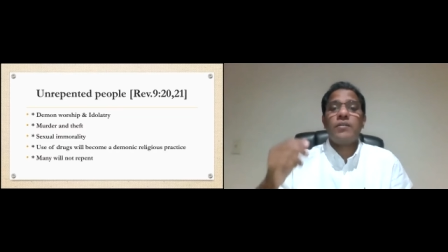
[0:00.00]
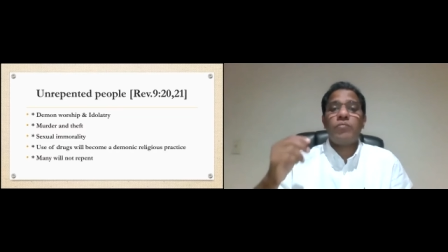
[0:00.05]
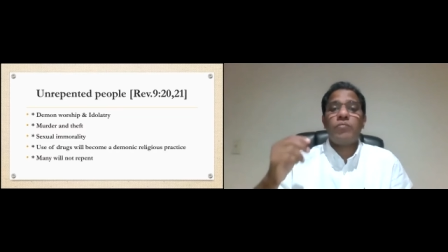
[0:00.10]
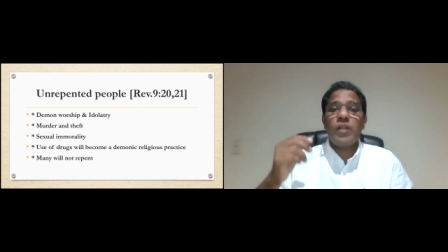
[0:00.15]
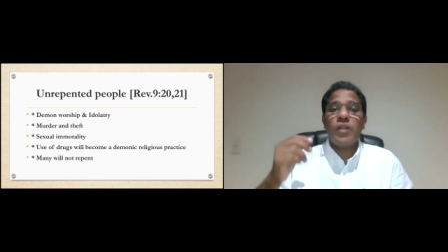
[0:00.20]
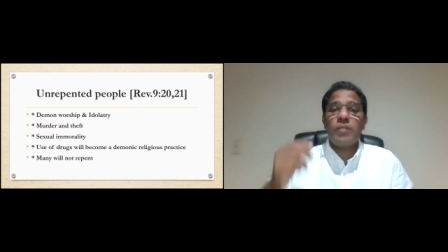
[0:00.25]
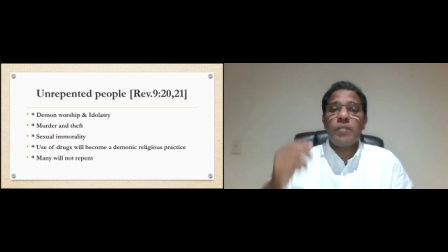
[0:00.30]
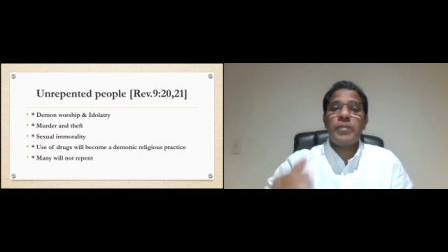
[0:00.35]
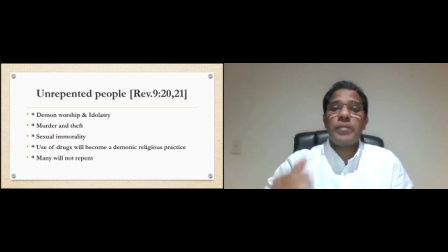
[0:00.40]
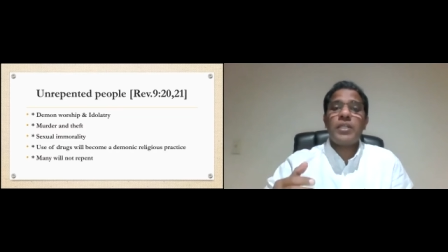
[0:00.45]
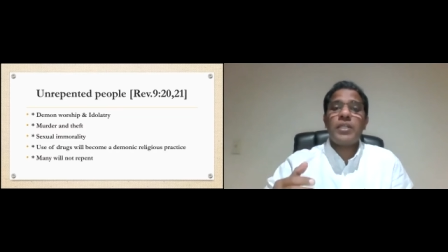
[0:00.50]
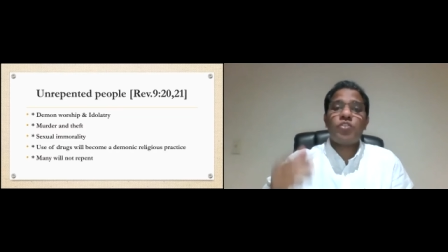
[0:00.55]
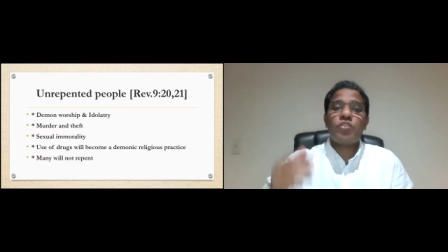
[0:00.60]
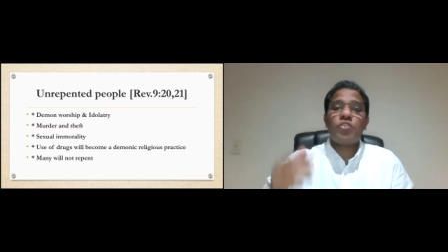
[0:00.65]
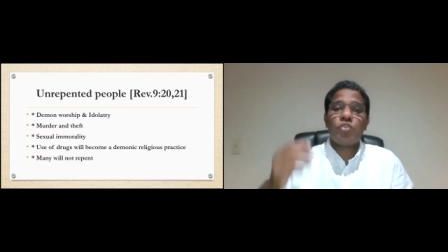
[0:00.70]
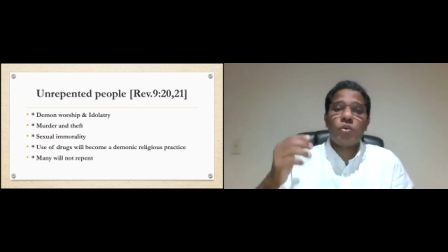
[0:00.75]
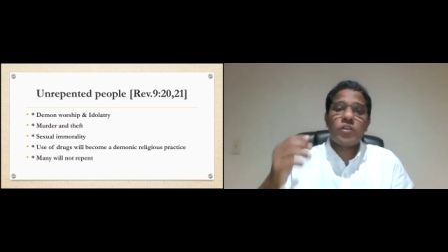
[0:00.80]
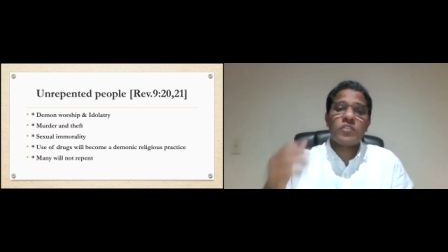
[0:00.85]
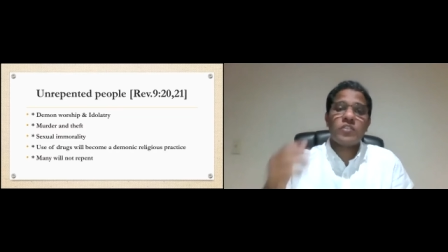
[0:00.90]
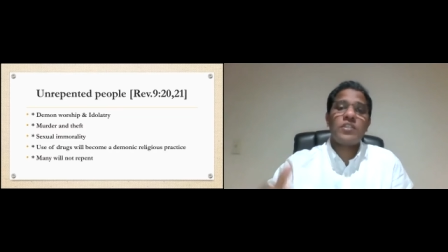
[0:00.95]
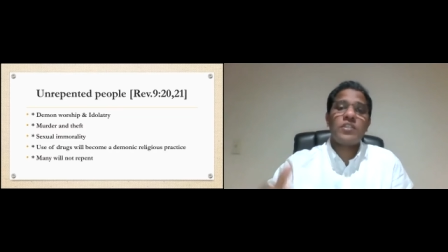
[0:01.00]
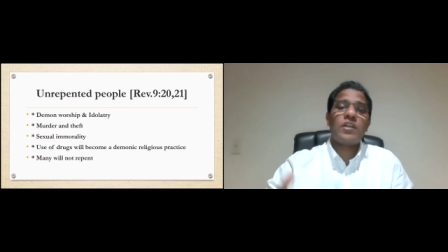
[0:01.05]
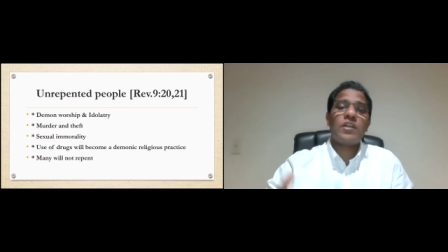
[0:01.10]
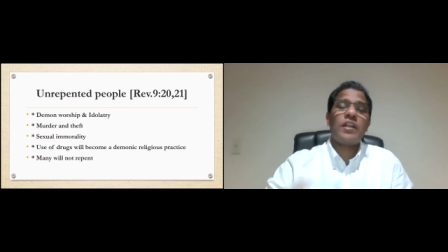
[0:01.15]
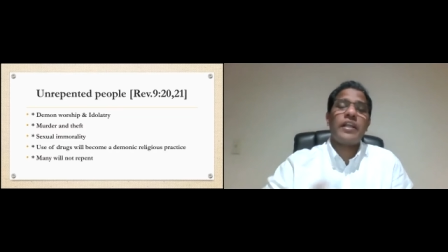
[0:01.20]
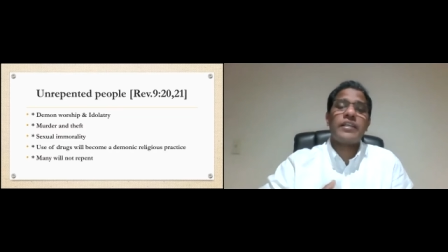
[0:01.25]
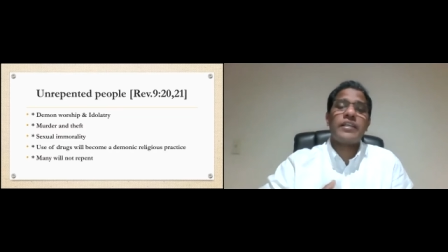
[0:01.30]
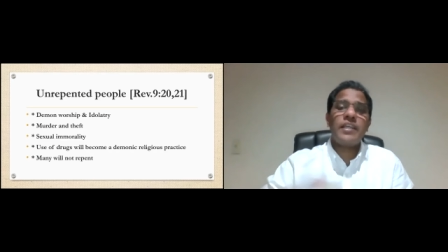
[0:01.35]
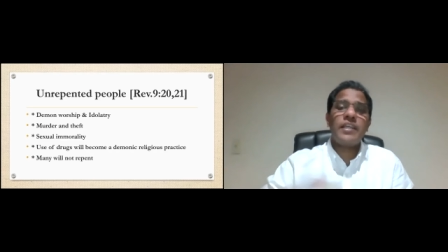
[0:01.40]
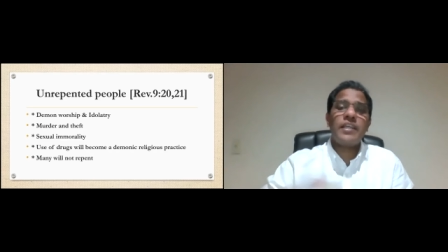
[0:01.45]
will be tortured
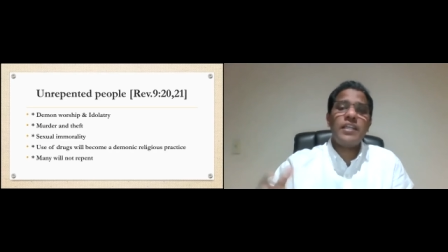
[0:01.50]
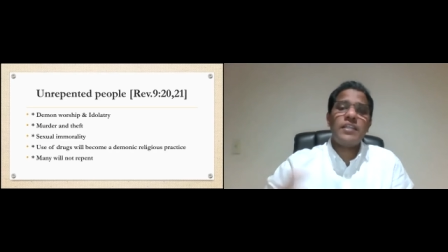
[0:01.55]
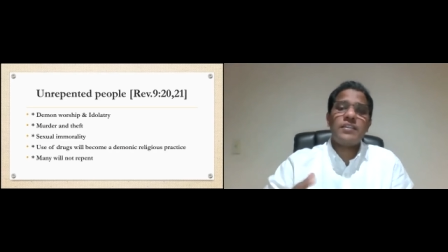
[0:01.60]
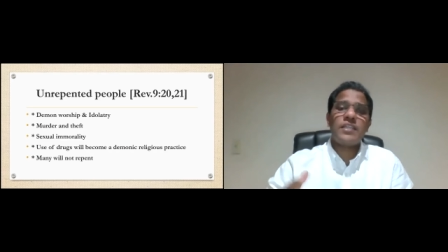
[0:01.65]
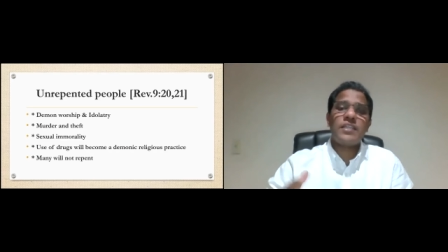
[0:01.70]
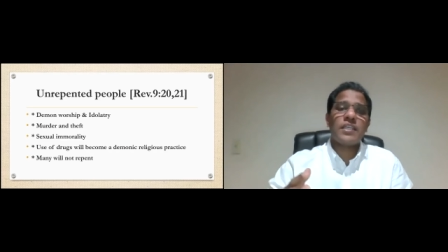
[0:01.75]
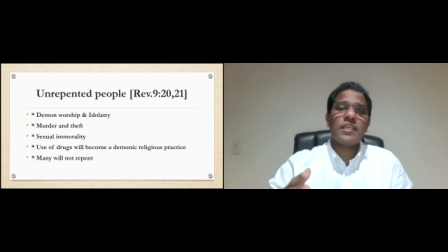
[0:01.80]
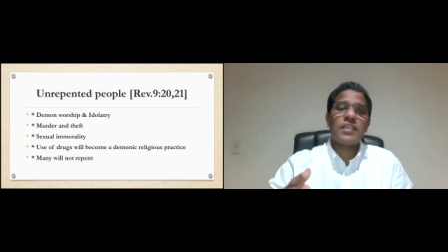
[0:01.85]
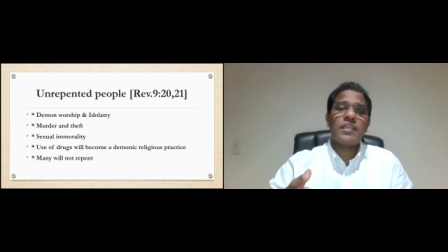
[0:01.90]
like anything?